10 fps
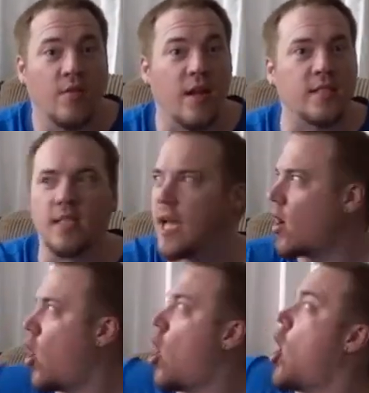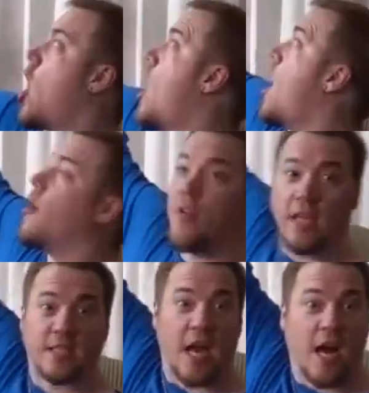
There's like all these